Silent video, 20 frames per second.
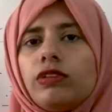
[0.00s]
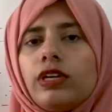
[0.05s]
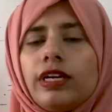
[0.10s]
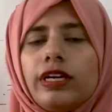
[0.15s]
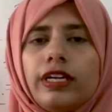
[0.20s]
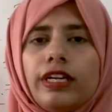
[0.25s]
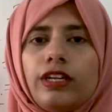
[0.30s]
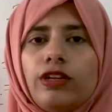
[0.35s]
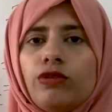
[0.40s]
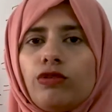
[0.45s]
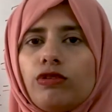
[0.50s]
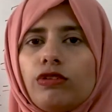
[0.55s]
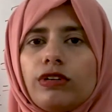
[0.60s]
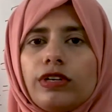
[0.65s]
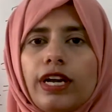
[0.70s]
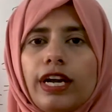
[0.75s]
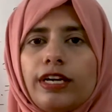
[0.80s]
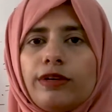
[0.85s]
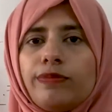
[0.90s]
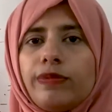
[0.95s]
30
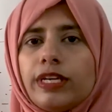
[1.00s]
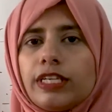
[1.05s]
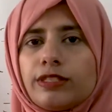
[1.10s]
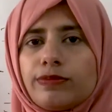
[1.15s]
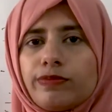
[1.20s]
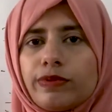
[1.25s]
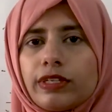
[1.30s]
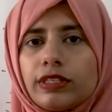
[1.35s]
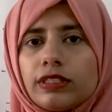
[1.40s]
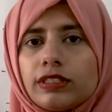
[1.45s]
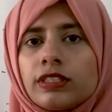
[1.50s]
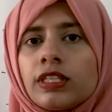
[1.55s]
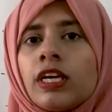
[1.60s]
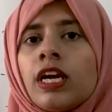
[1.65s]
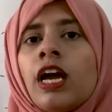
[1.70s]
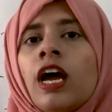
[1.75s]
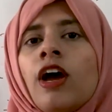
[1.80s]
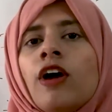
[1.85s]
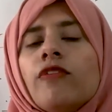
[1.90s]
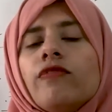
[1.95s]
nucleotide base pairs,
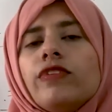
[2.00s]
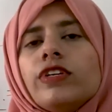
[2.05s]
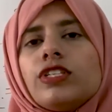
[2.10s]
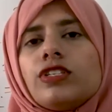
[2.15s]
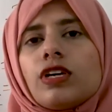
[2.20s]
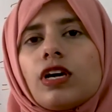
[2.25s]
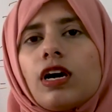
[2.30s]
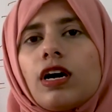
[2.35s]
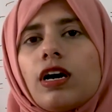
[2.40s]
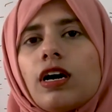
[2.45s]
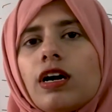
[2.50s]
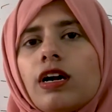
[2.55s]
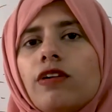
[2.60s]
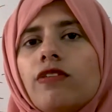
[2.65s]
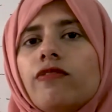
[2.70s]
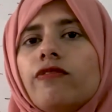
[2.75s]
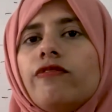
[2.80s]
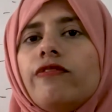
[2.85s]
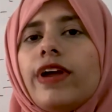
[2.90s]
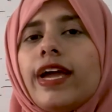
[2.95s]
which are
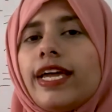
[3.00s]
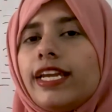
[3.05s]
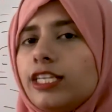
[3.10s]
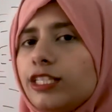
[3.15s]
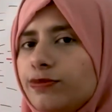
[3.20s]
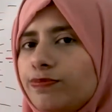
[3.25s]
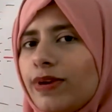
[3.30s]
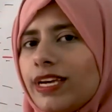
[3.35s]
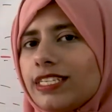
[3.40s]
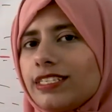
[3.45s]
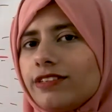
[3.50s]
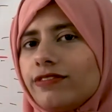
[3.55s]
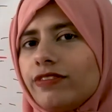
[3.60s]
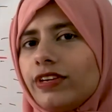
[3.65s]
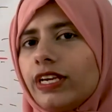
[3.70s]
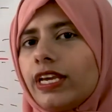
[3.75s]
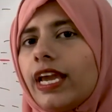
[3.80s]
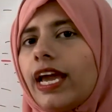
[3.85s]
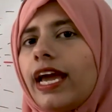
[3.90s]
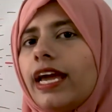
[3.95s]
very
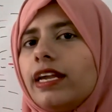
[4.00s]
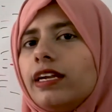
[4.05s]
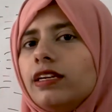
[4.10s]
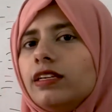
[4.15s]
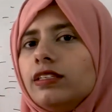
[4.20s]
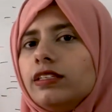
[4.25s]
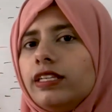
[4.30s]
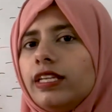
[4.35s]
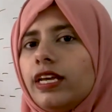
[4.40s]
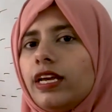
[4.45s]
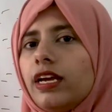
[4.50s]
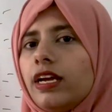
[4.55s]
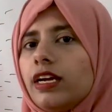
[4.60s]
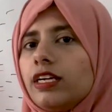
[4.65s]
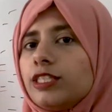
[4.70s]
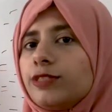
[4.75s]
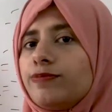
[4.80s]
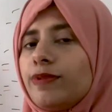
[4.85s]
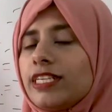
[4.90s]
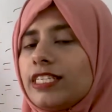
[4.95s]
specific and they're
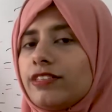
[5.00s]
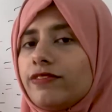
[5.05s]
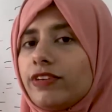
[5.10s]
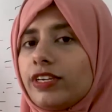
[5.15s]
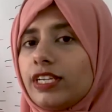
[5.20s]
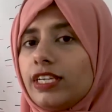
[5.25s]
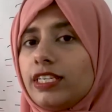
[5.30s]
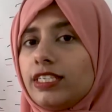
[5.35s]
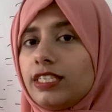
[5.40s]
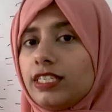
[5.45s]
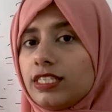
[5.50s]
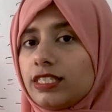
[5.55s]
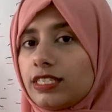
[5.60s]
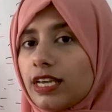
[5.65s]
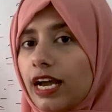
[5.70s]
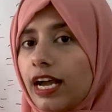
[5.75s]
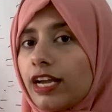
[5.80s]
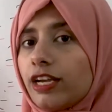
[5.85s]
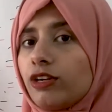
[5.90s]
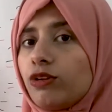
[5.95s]
specifically
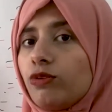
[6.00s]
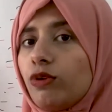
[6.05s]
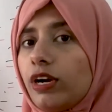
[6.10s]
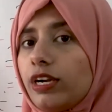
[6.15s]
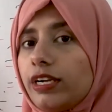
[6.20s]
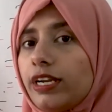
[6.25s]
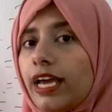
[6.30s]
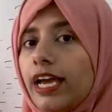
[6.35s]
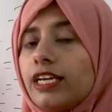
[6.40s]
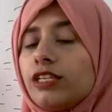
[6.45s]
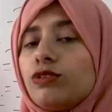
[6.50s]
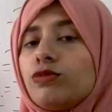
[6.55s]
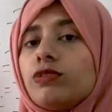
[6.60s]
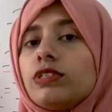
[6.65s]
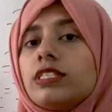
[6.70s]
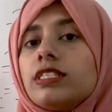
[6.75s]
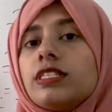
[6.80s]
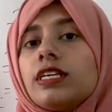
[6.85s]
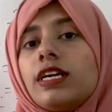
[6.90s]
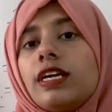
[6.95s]
designed to attach to a
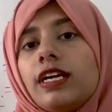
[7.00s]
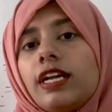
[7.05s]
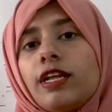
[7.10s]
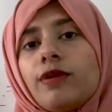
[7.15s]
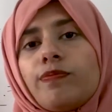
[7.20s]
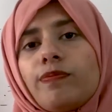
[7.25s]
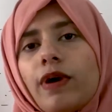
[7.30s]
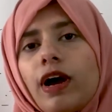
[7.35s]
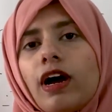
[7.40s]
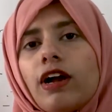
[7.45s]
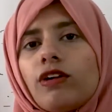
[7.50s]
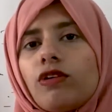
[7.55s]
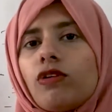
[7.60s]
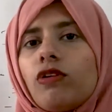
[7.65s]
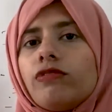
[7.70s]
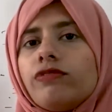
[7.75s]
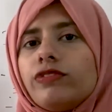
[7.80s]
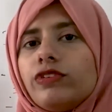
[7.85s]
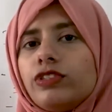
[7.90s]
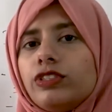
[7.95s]
certain part
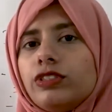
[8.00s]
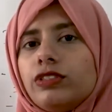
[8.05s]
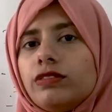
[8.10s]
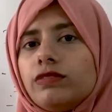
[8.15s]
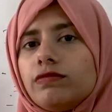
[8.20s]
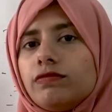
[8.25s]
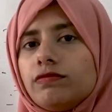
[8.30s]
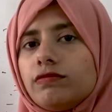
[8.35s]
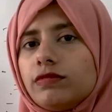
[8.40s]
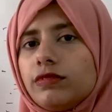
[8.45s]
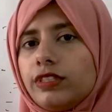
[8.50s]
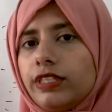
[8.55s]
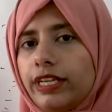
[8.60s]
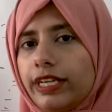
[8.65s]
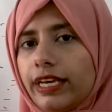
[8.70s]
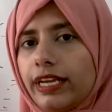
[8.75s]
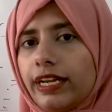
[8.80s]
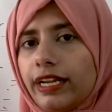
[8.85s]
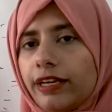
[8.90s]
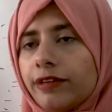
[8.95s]
of your
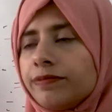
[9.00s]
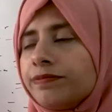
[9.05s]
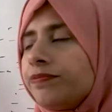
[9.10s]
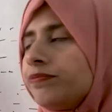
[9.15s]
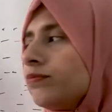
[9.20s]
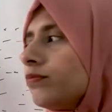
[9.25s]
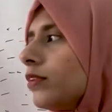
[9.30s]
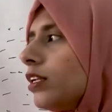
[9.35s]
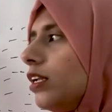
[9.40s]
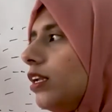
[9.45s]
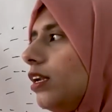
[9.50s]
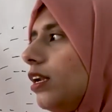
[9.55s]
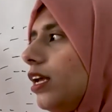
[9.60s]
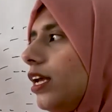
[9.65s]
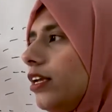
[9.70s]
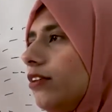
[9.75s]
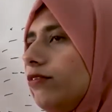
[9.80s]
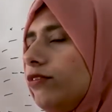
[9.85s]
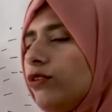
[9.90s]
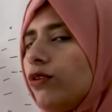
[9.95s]
DNA.
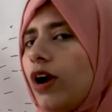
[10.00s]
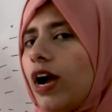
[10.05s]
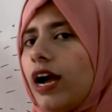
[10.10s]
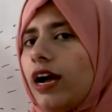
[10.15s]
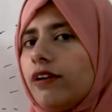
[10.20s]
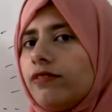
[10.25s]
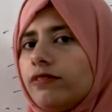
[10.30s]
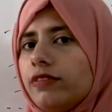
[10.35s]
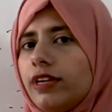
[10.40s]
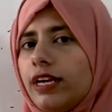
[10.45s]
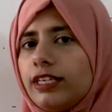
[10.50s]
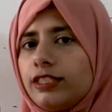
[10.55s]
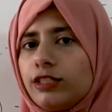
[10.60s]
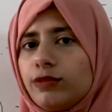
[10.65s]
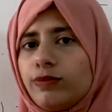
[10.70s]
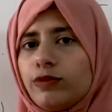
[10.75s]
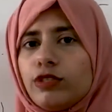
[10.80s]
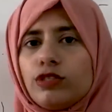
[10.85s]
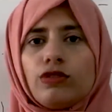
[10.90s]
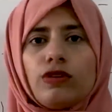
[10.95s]
If you have, let's
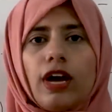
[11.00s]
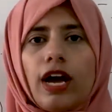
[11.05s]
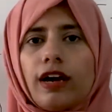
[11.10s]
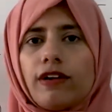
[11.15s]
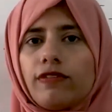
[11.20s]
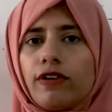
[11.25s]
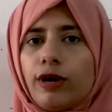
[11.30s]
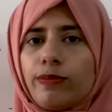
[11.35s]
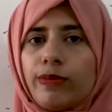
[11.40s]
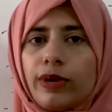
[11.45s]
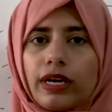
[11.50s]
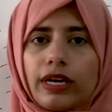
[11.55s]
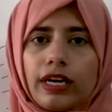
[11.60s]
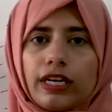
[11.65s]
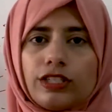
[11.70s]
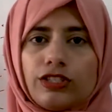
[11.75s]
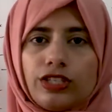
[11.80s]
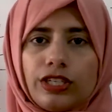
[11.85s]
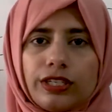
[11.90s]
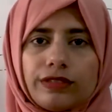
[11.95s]
suppose you have a
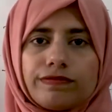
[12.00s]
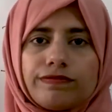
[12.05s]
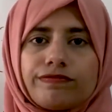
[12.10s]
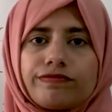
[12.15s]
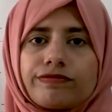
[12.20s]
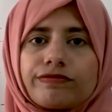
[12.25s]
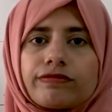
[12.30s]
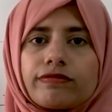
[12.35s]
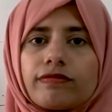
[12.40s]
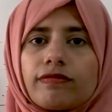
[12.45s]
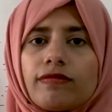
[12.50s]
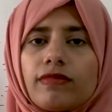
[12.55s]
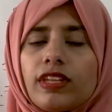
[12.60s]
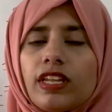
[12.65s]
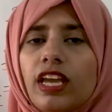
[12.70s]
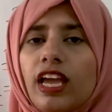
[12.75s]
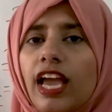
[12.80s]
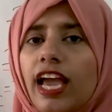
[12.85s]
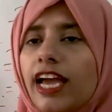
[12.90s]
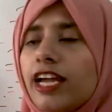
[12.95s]
BRCA gene,
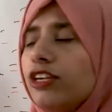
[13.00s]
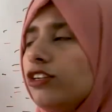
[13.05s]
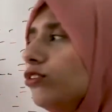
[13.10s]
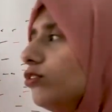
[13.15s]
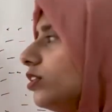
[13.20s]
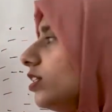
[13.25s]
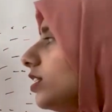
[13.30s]
and you